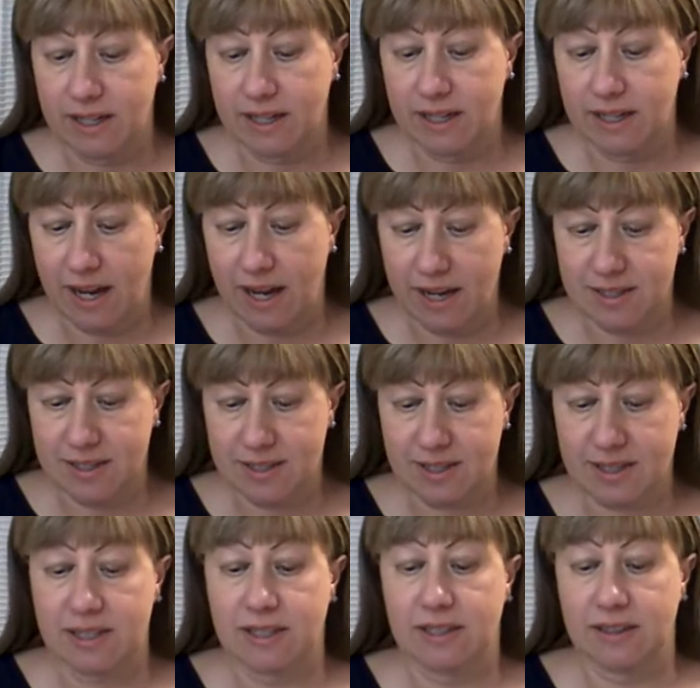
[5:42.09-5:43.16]

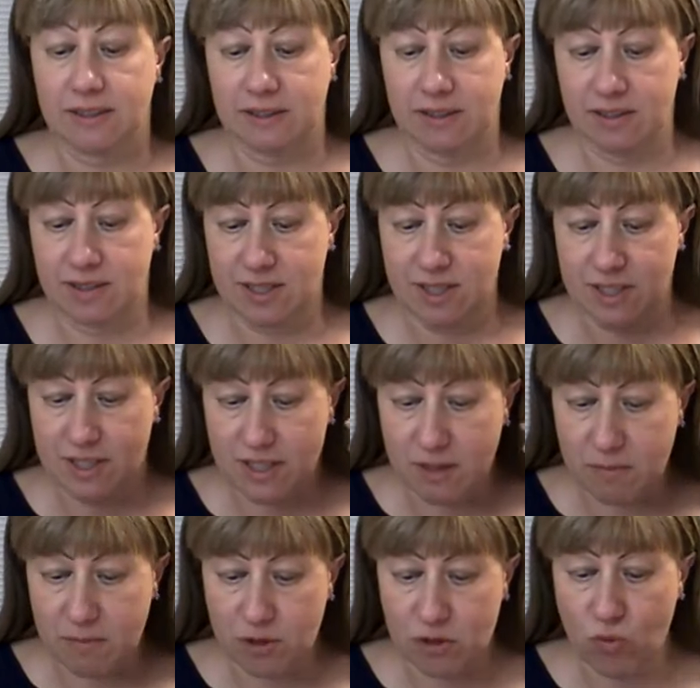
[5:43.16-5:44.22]
Yes, the
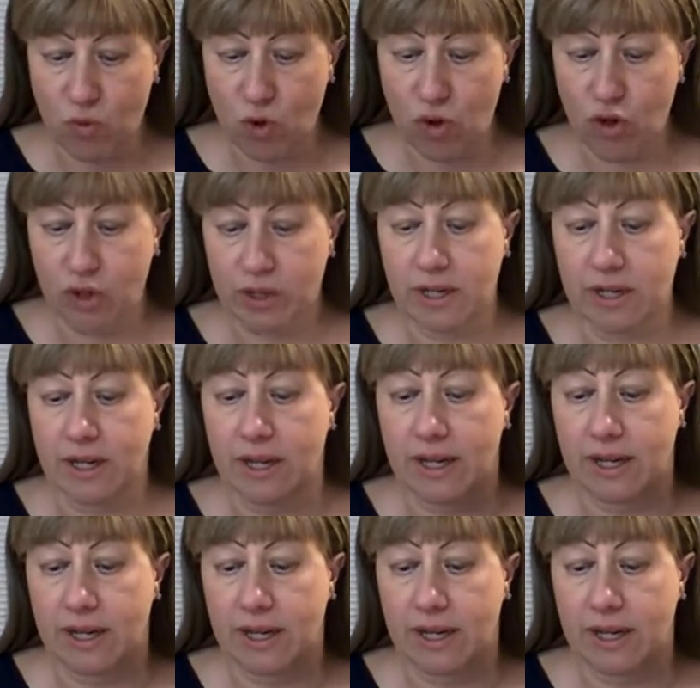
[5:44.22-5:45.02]
system is working